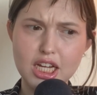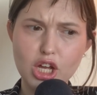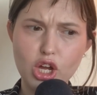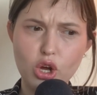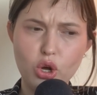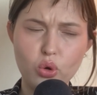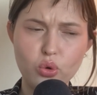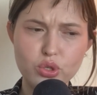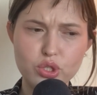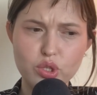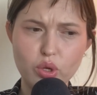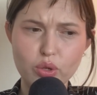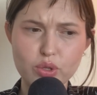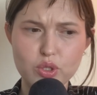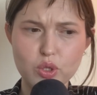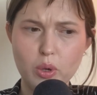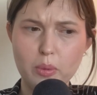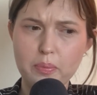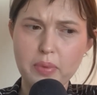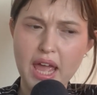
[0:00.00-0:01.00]
who's
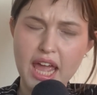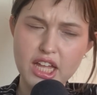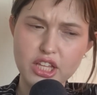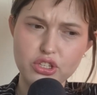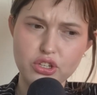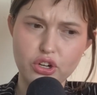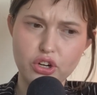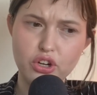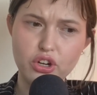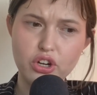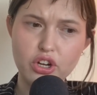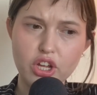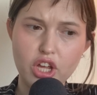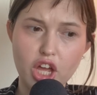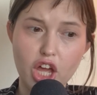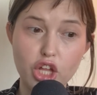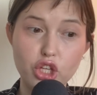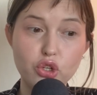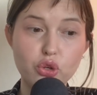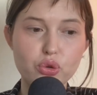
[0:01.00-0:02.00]
also a painter,
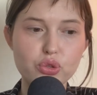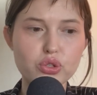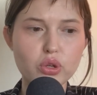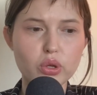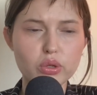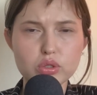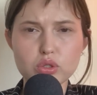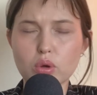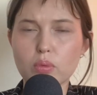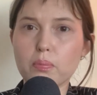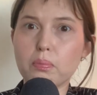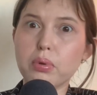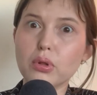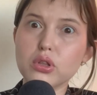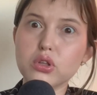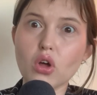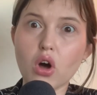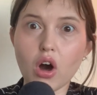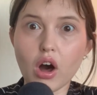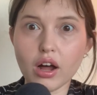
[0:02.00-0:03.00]
and who's also
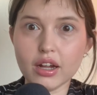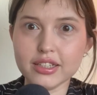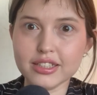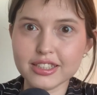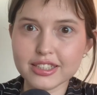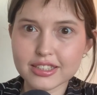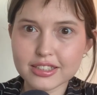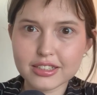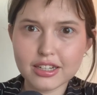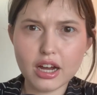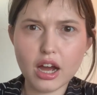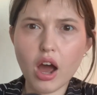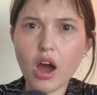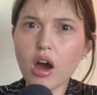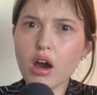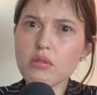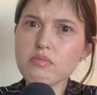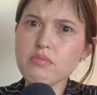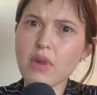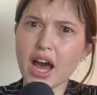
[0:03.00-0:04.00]
blonde.
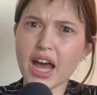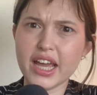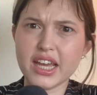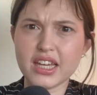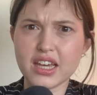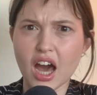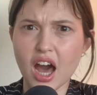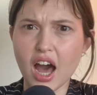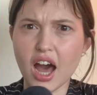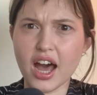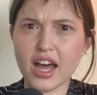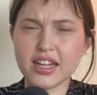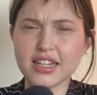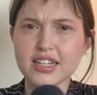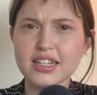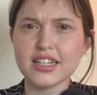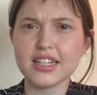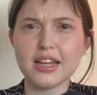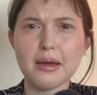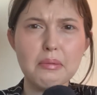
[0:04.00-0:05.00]
Oh my god,
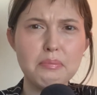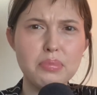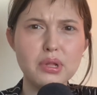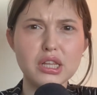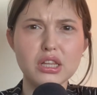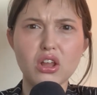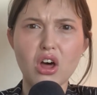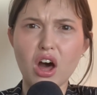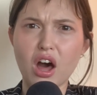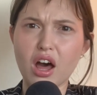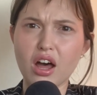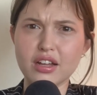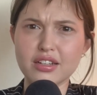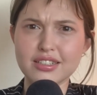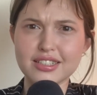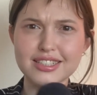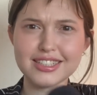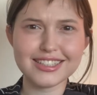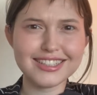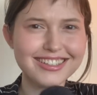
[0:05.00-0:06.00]

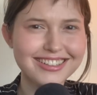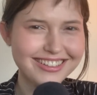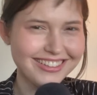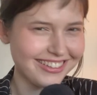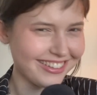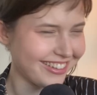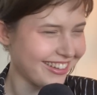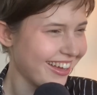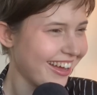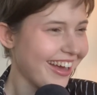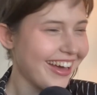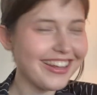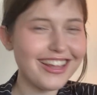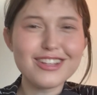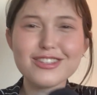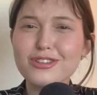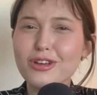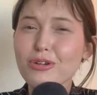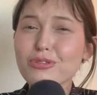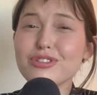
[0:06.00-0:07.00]
blonde.
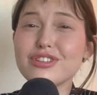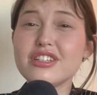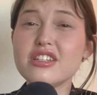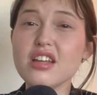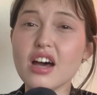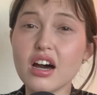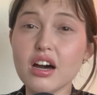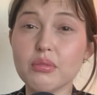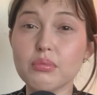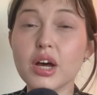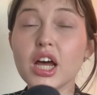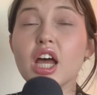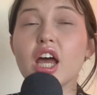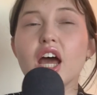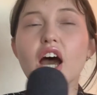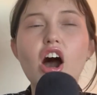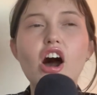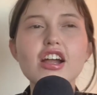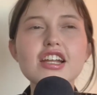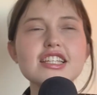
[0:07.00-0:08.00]
That's so dumb.
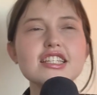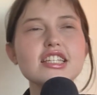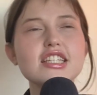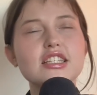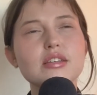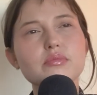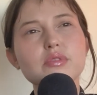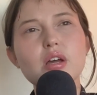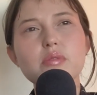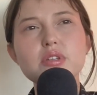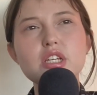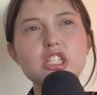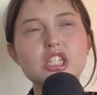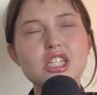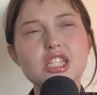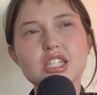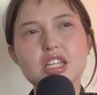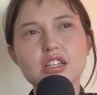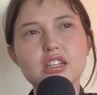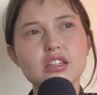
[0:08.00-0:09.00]
Honestly, sometimes I
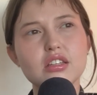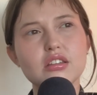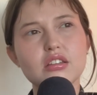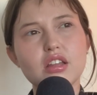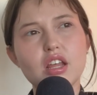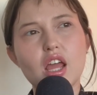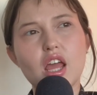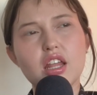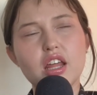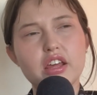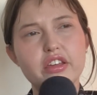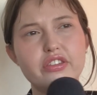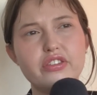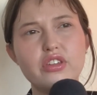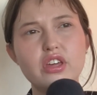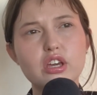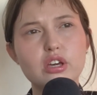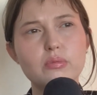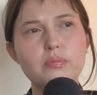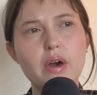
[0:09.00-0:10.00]
just sit and I
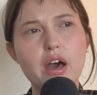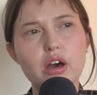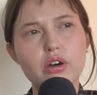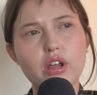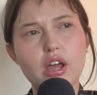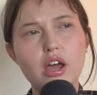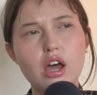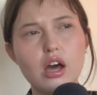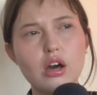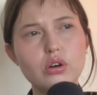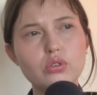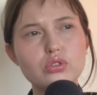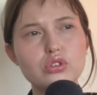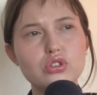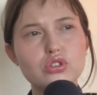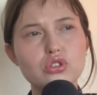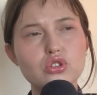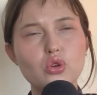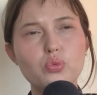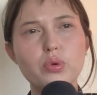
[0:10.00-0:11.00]
think about how
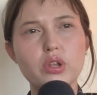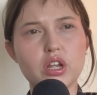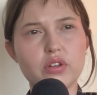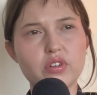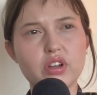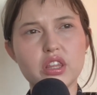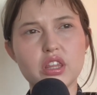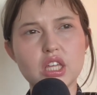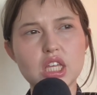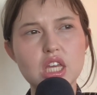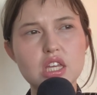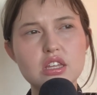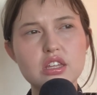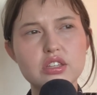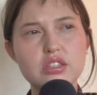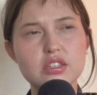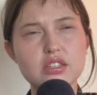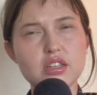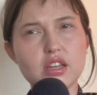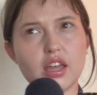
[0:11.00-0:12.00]
stupid everything
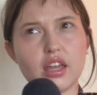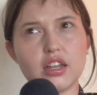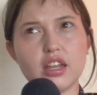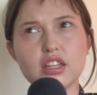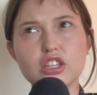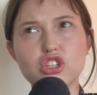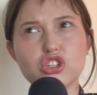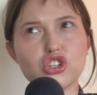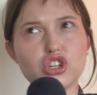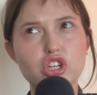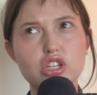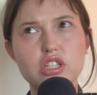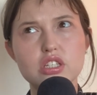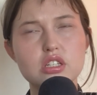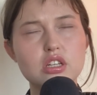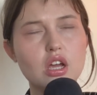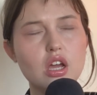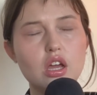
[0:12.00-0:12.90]
is, and it's just